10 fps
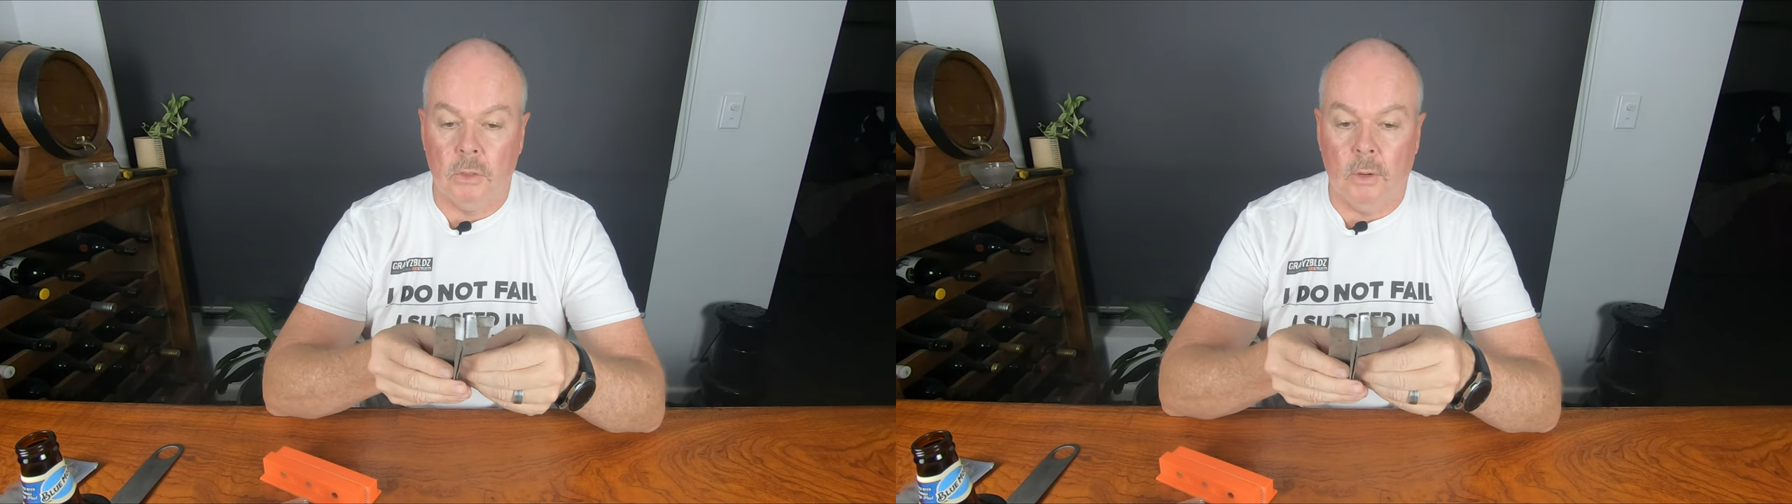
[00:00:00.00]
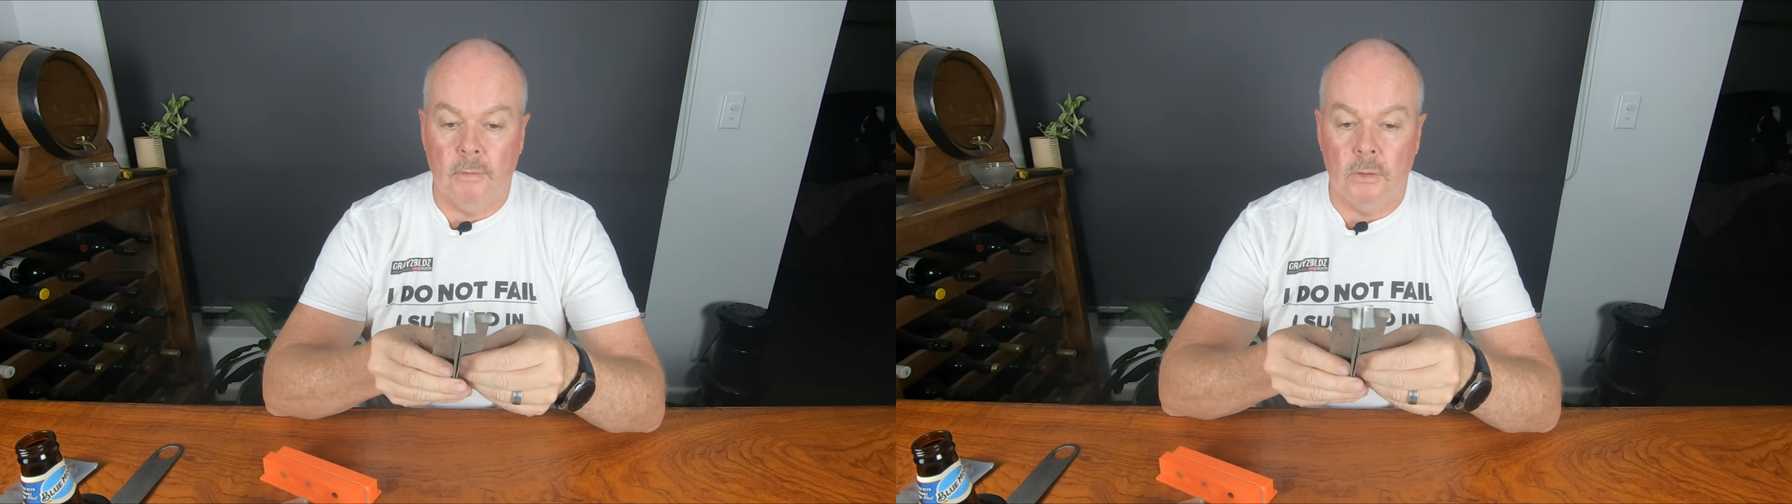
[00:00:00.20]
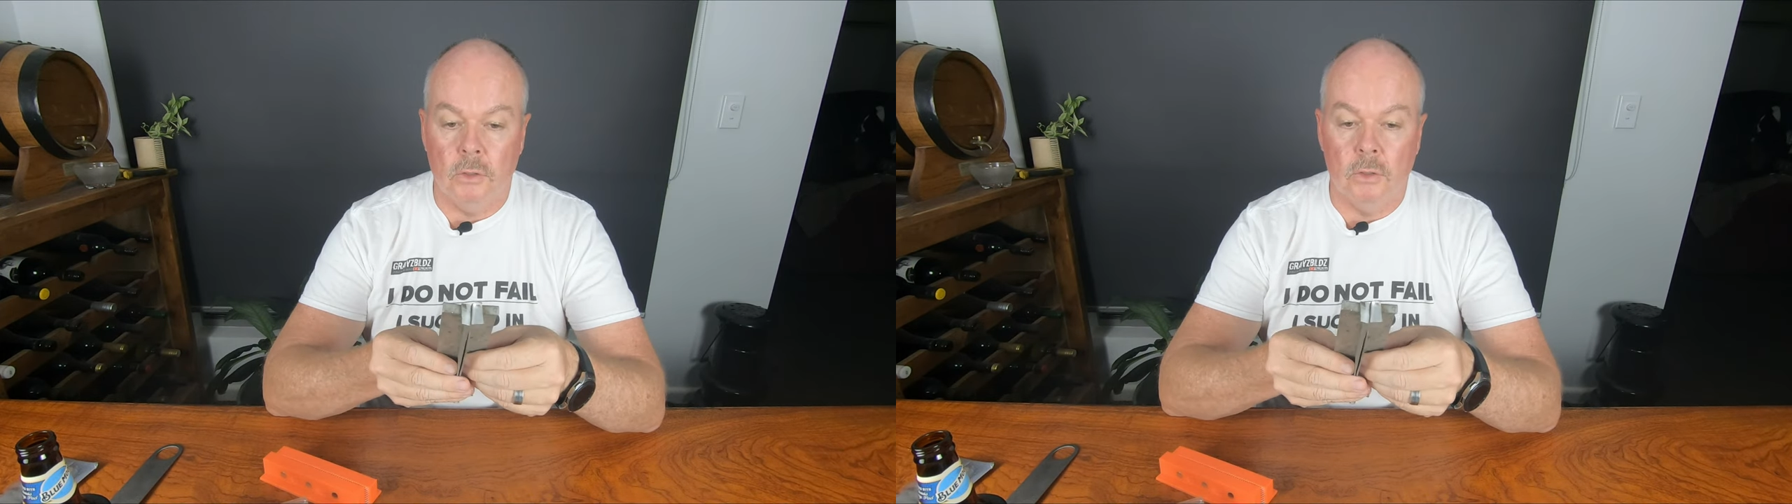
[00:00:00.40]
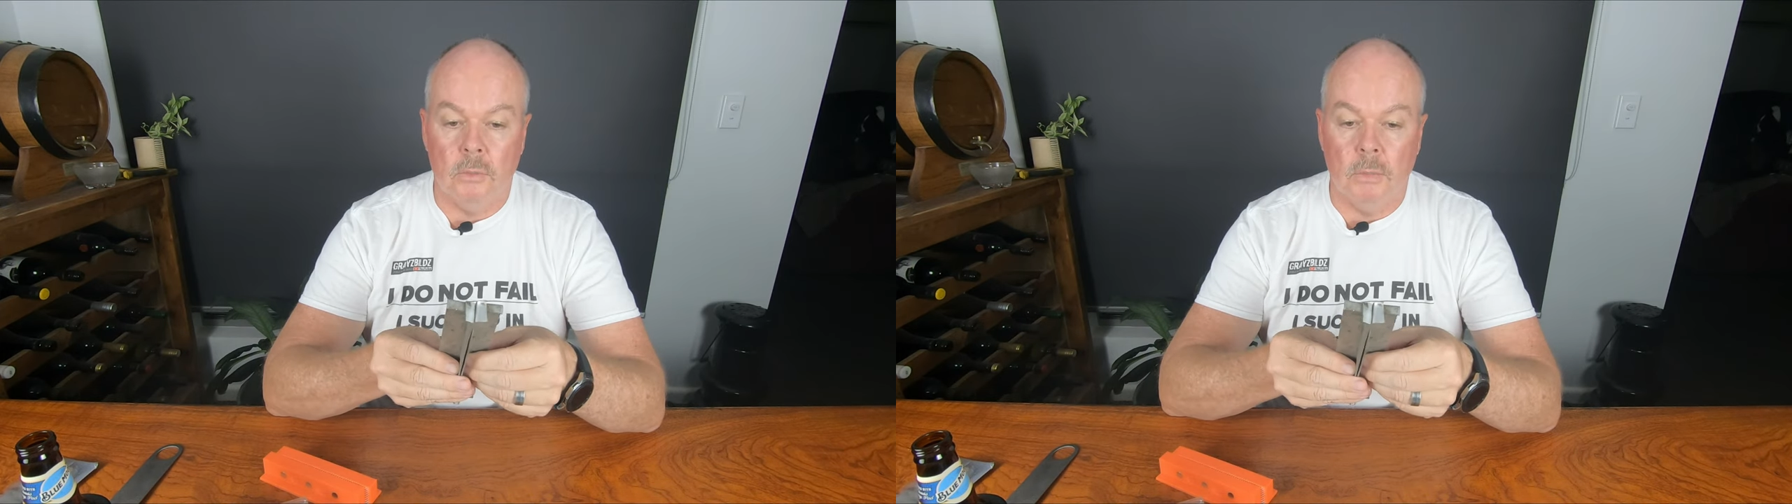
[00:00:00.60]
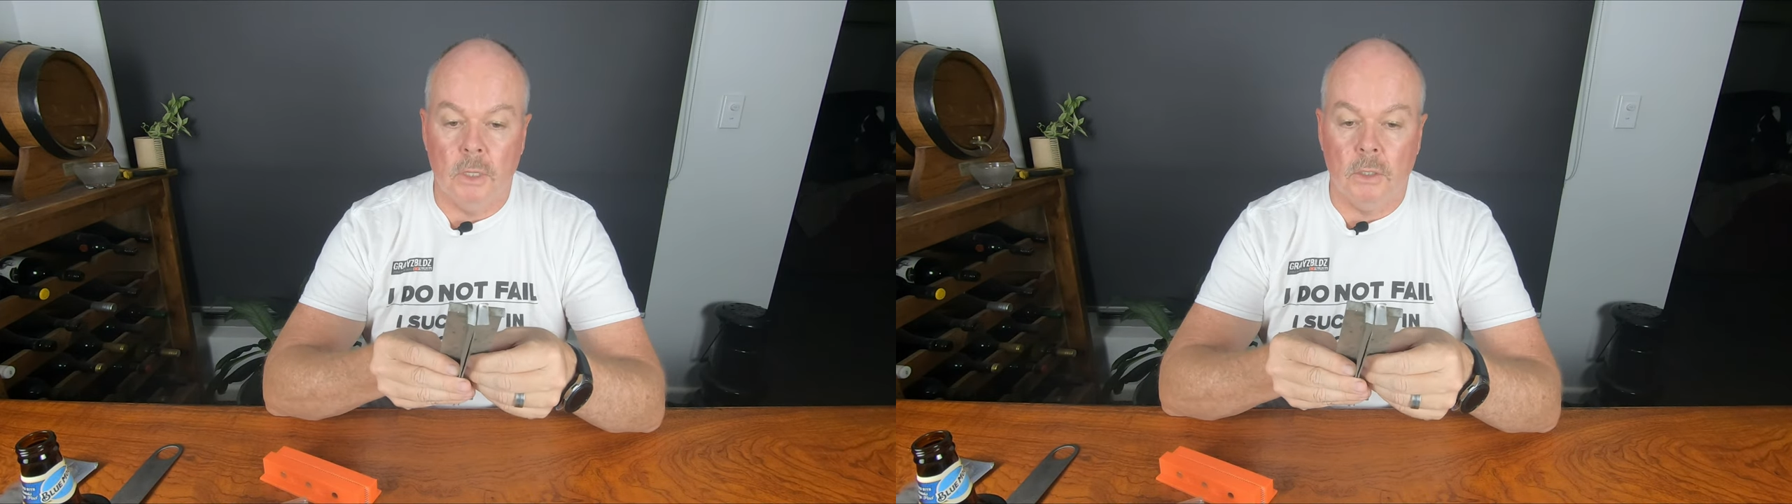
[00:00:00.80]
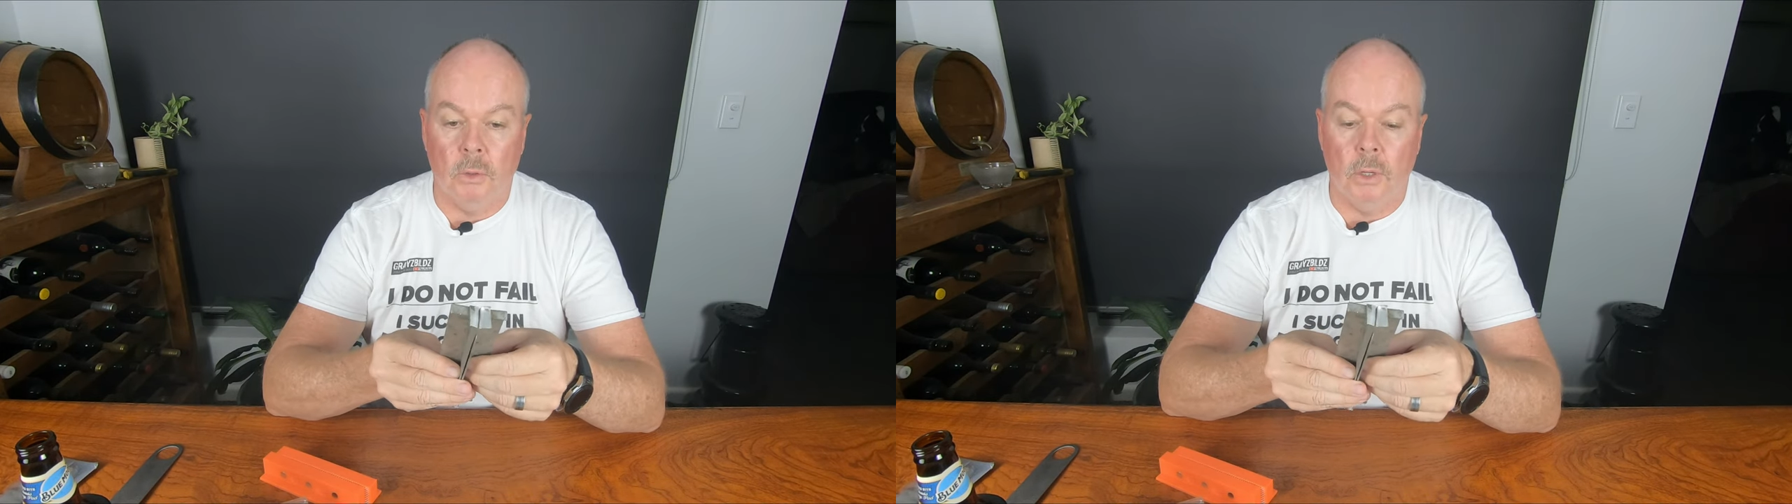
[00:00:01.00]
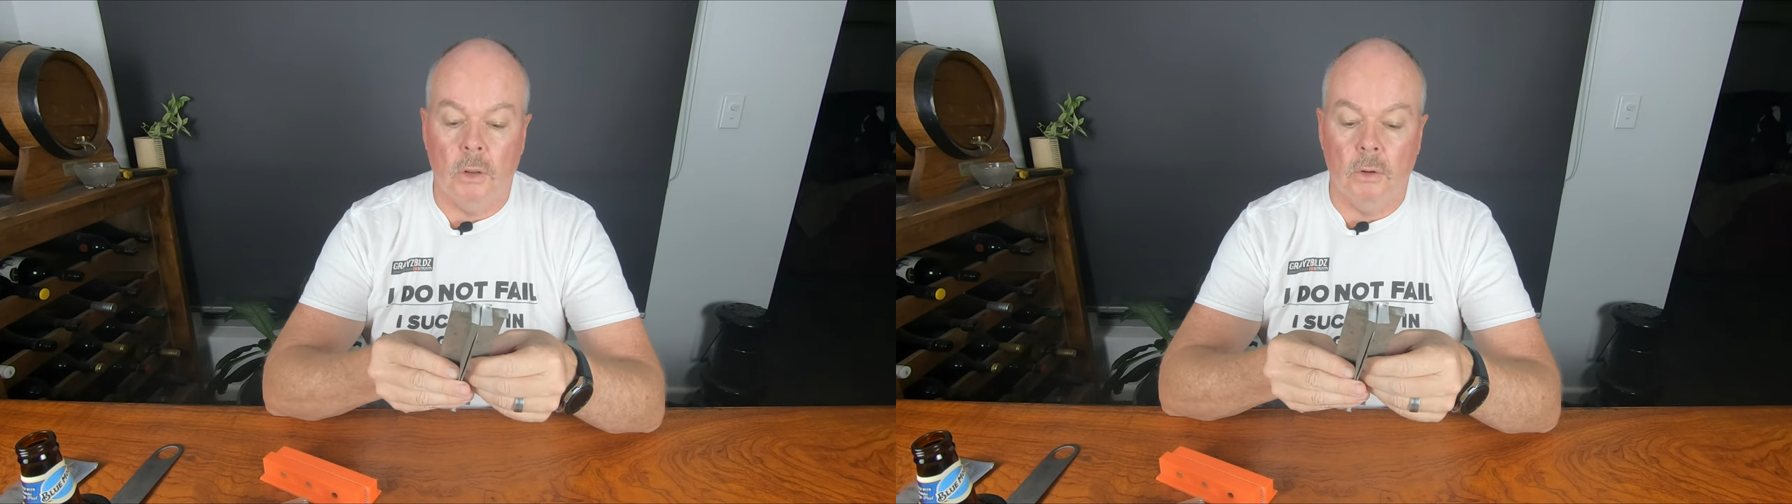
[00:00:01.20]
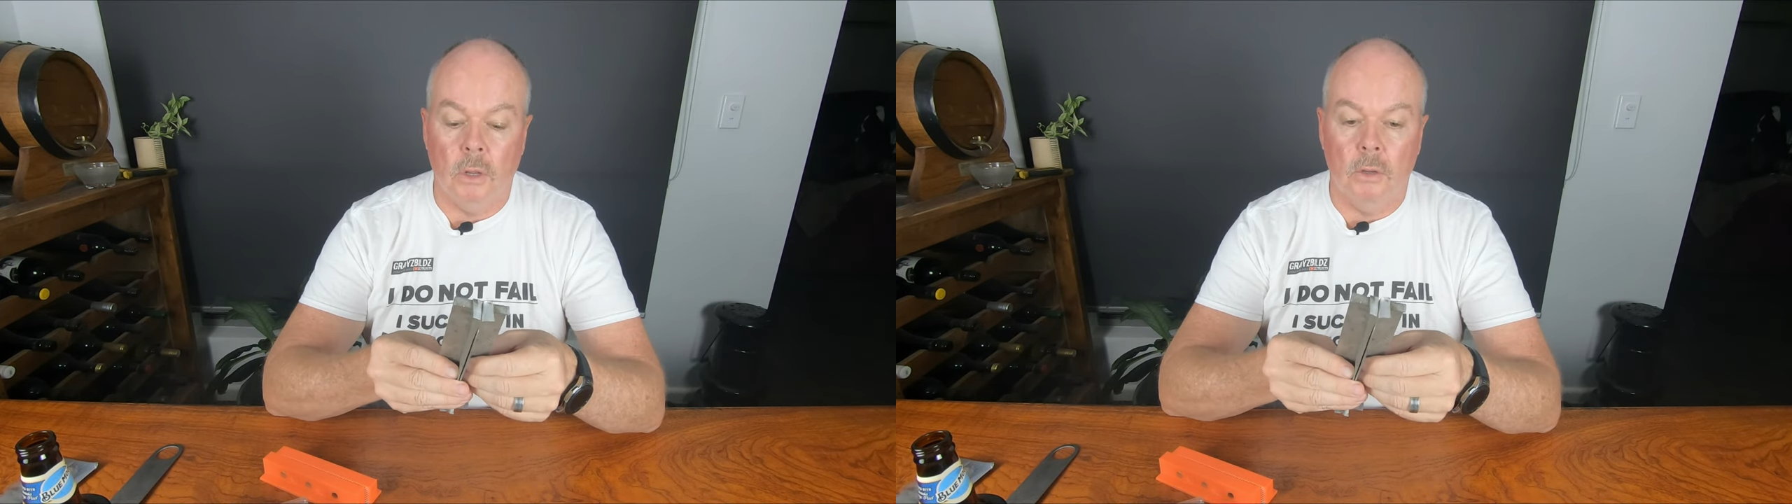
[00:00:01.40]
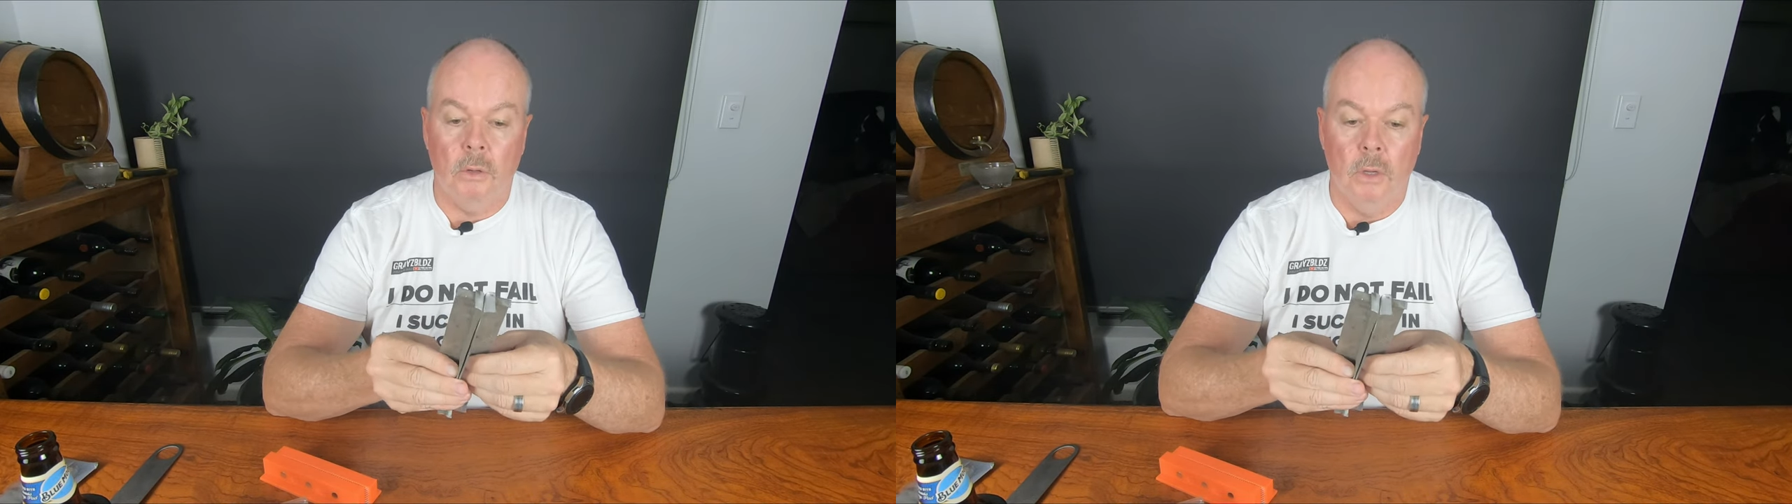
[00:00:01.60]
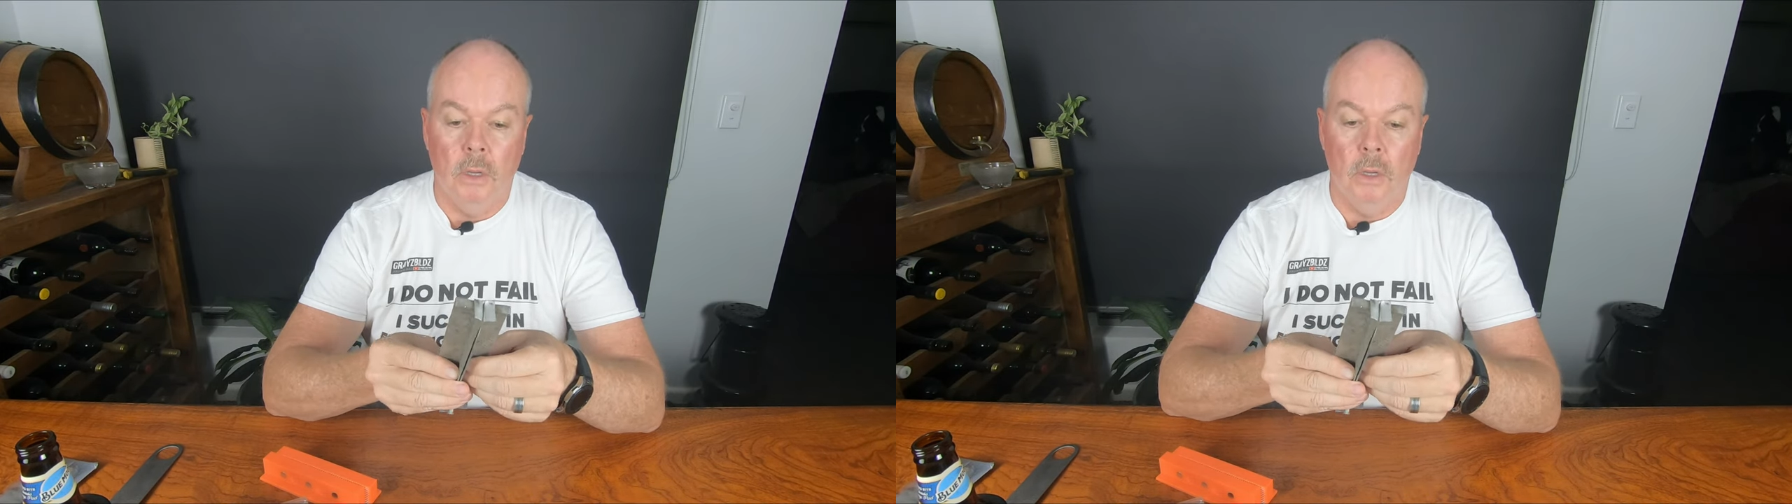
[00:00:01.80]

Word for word: so I haven't used them yet, so I don't know.